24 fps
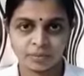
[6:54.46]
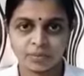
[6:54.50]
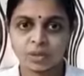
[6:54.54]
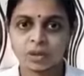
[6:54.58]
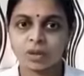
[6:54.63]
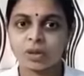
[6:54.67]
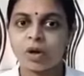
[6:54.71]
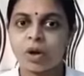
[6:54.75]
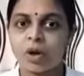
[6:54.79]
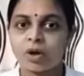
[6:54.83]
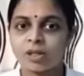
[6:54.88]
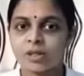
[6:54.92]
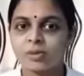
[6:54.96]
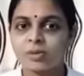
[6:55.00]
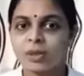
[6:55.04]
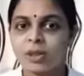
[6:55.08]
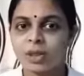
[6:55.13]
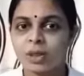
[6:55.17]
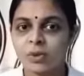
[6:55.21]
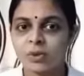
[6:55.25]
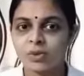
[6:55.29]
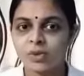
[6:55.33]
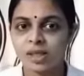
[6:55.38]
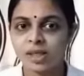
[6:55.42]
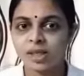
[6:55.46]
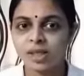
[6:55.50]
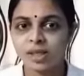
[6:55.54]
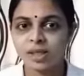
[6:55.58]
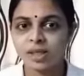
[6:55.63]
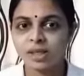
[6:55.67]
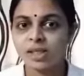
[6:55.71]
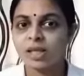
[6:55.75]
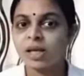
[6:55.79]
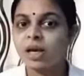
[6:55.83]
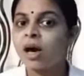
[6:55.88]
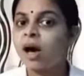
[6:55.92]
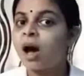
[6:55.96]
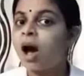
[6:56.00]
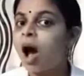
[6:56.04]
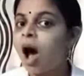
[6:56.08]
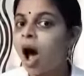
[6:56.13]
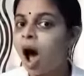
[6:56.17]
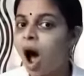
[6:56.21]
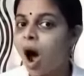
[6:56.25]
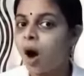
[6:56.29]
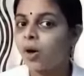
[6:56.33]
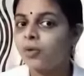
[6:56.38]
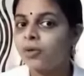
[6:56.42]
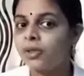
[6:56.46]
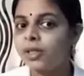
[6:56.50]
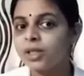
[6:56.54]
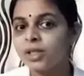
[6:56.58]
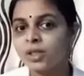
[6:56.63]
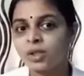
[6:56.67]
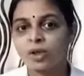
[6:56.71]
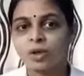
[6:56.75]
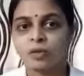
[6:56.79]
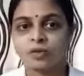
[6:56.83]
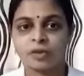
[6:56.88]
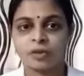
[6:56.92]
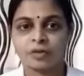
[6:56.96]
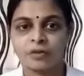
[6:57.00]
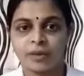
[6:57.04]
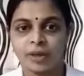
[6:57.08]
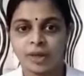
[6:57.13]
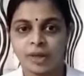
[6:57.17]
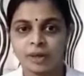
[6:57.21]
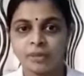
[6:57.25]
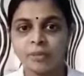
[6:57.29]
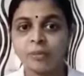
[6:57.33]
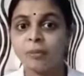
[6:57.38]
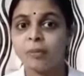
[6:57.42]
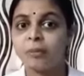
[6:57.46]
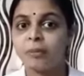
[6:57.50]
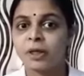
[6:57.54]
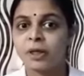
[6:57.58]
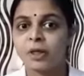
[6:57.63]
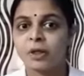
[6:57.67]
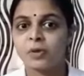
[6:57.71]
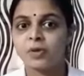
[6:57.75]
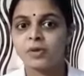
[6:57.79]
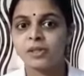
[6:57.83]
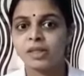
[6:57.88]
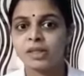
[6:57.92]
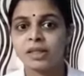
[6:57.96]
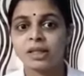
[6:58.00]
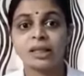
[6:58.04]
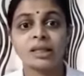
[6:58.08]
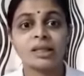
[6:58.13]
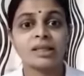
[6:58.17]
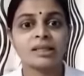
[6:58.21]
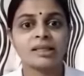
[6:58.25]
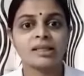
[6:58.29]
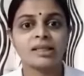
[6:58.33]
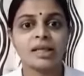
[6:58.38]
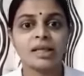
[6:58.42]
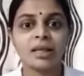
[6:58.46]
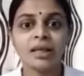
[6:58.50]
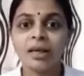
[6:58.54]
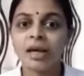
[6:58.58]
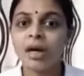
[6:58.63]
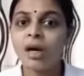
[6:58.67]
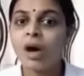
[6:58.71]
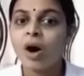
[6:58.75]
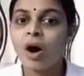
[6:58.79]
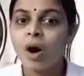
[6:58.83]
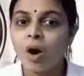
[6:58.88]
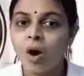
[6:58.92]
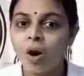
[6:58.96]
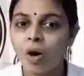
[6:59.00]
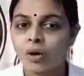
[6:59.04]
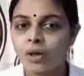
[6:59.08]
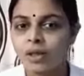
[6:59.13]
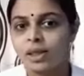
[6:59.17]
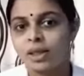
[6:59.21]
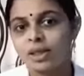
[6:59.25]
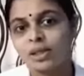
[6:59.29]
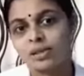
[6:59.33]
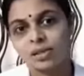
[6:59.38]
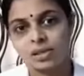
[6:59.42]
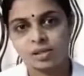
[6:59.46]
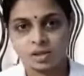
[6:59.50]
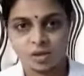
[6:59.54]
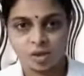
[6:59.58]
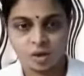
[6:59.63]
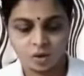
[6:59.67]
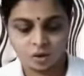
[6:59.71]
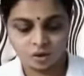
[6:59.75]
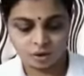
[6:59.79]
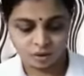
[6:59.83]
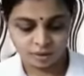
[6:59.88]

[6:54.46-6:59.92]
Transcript: Goldsmith uses outer zone of the flame because it is the hottest zone.